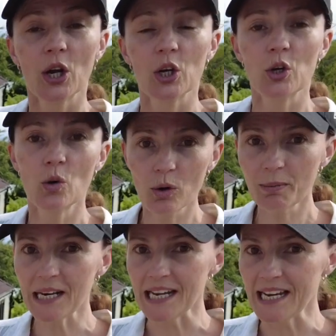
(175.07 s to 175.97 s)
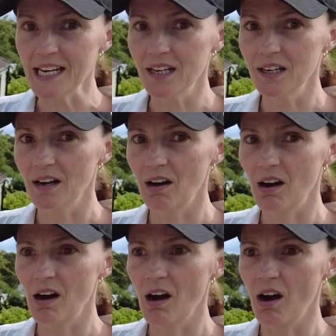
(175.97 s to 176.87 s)
Normally,
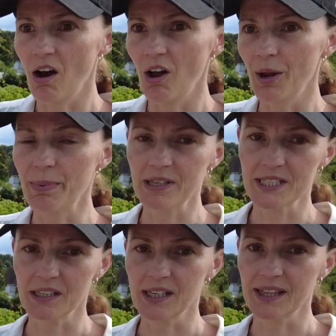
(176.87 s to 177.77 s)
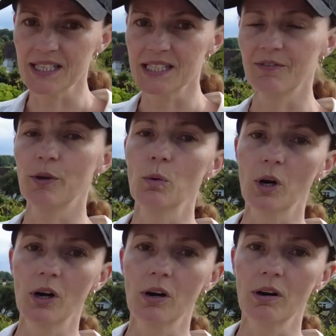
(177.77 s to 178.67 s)
on a building like this, if you
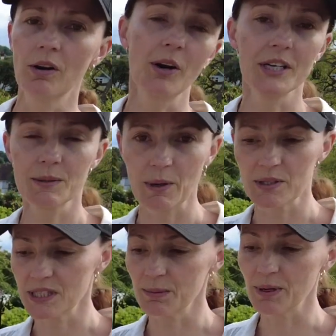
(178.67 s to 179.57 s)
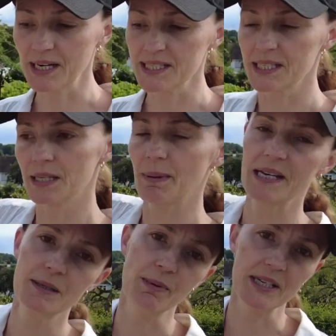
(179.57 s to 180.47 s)
were not exposing the bricks and the
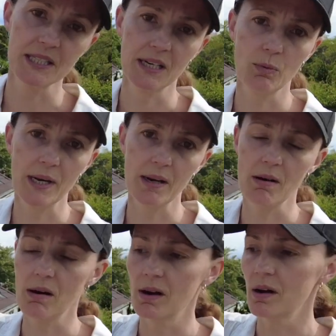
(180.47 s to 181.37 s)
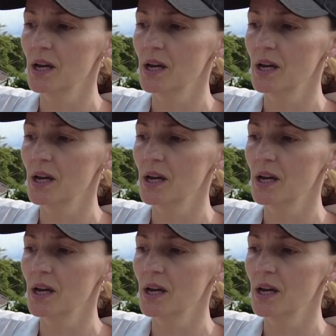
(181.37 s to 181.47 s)
painted bricks like we are,